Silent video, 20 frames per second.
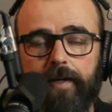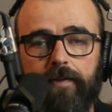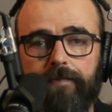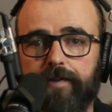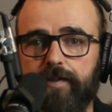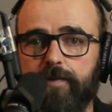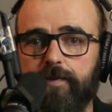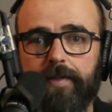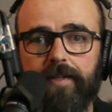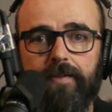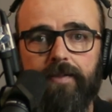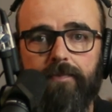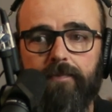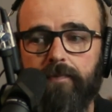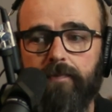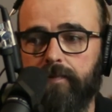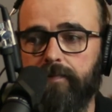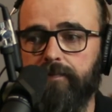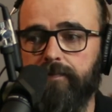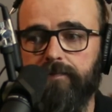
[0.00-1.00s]
interviews with them.
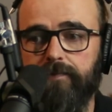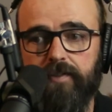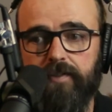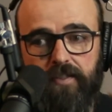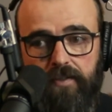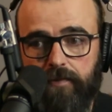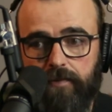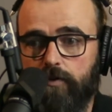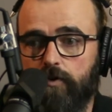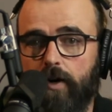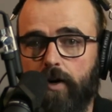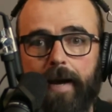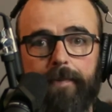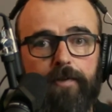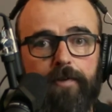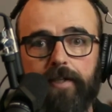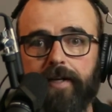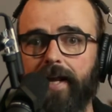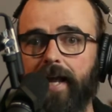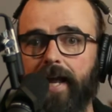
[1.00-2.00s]
Just grabbed
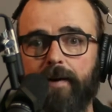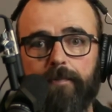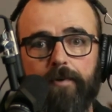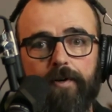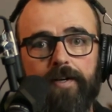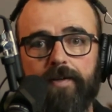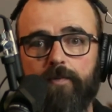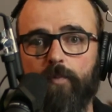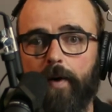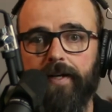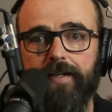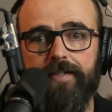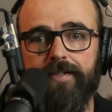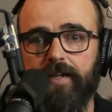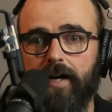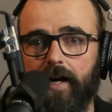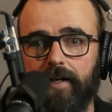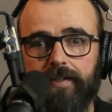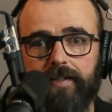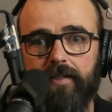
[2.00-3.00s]
her camera and went and
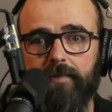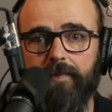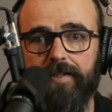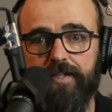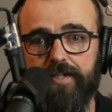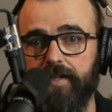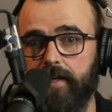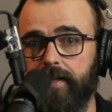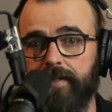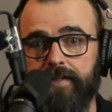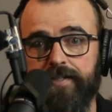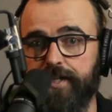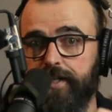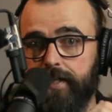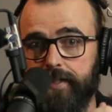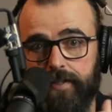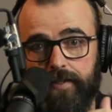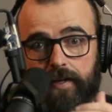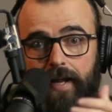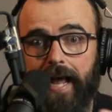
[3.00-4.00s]
talked to them. And she
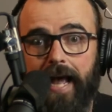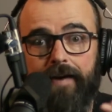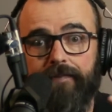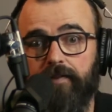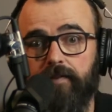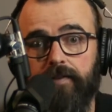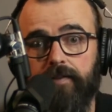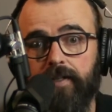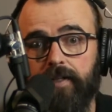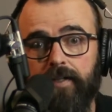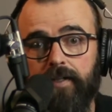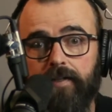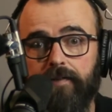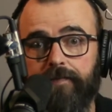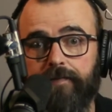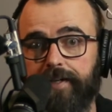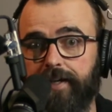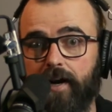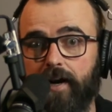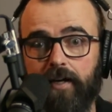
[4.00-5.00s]
doesn't have a
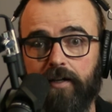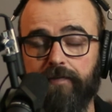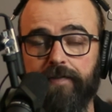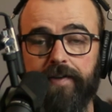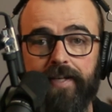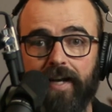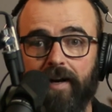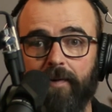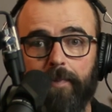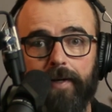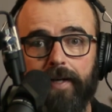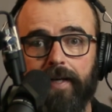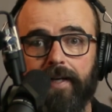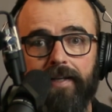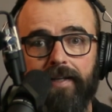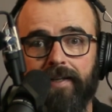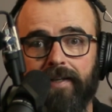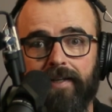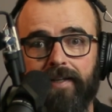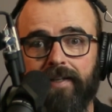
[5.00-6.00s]
videography company,
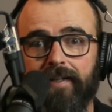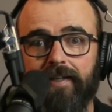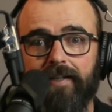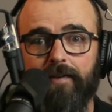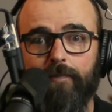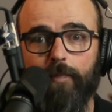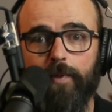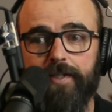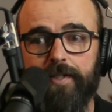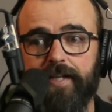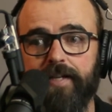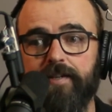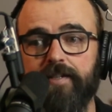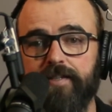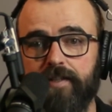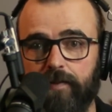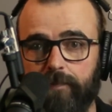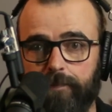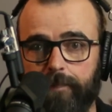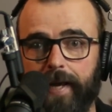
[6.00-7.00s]
but
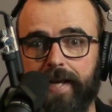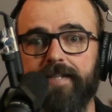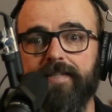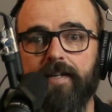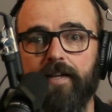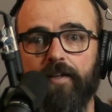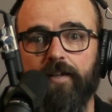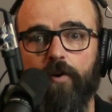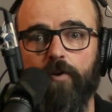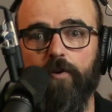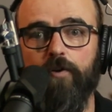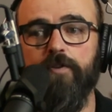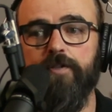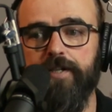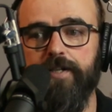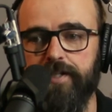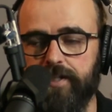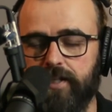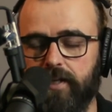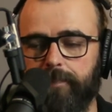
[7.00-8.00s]
she's based on local.
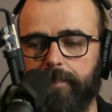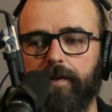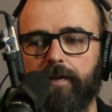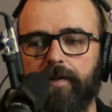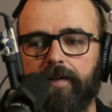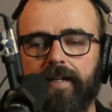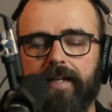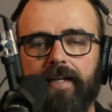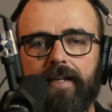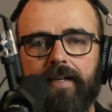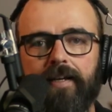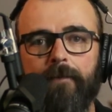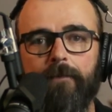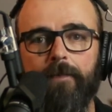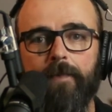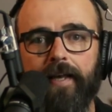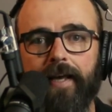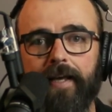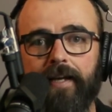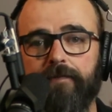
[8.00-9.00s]
She's community.
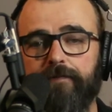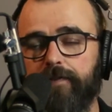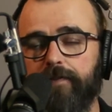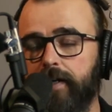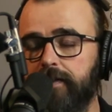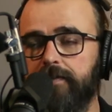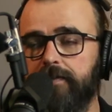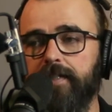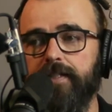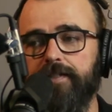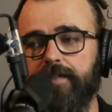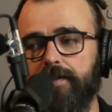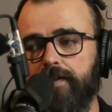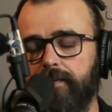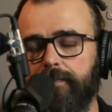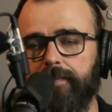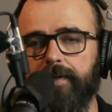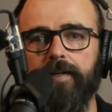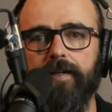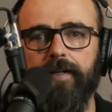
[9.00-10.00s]
And if Fredericton's your
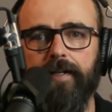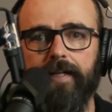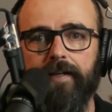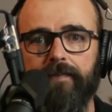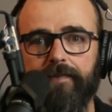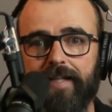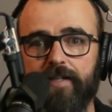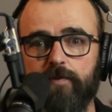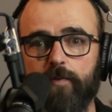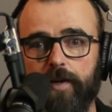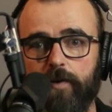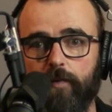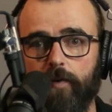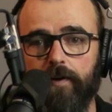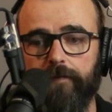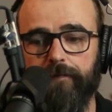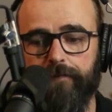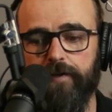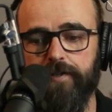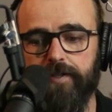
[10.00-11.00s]
community, and if that's where you want
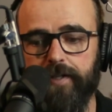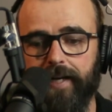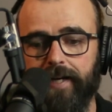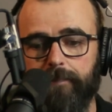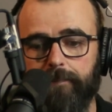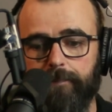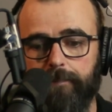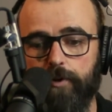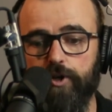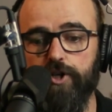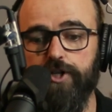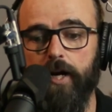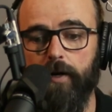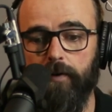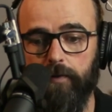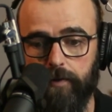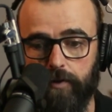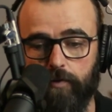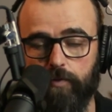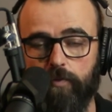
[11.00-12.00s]
to first kind of push
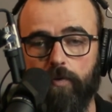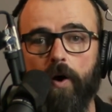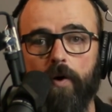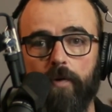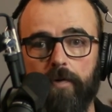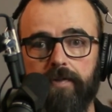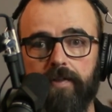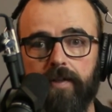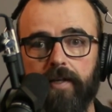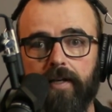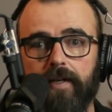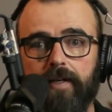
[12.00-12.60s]
out and growth,